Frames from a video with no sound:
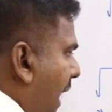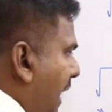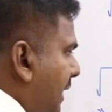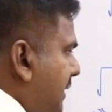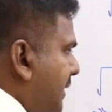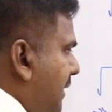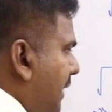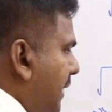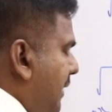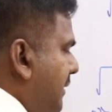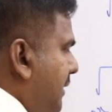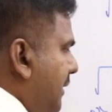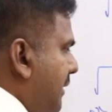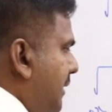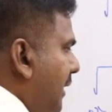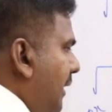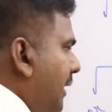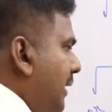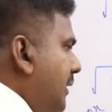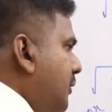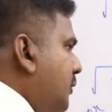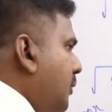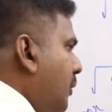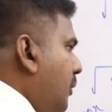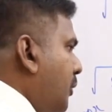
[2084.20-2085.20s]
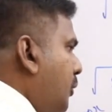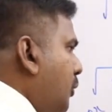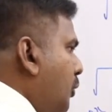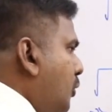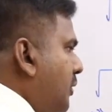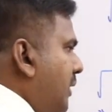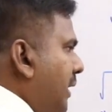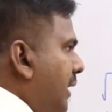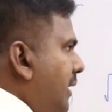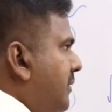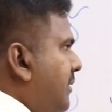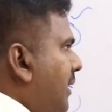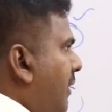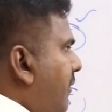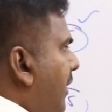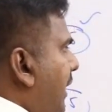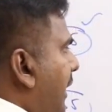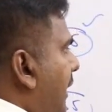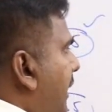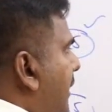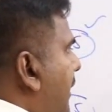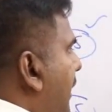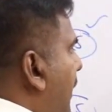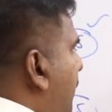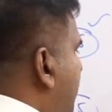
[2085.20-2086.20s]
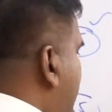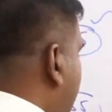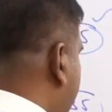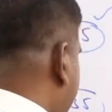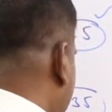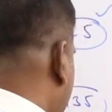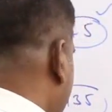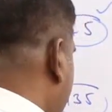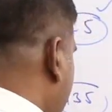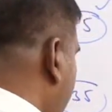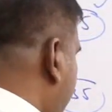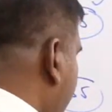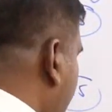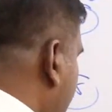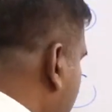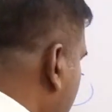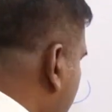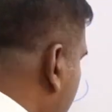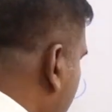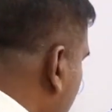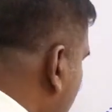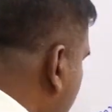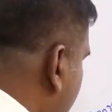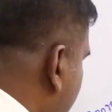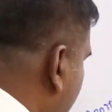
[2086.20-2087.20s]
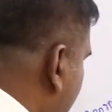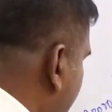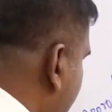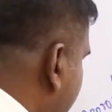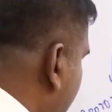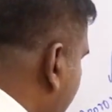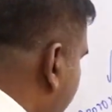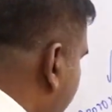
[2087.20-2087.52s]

last digit. So, 2, 3, 7, 8. Numbers ending with the 2, 3,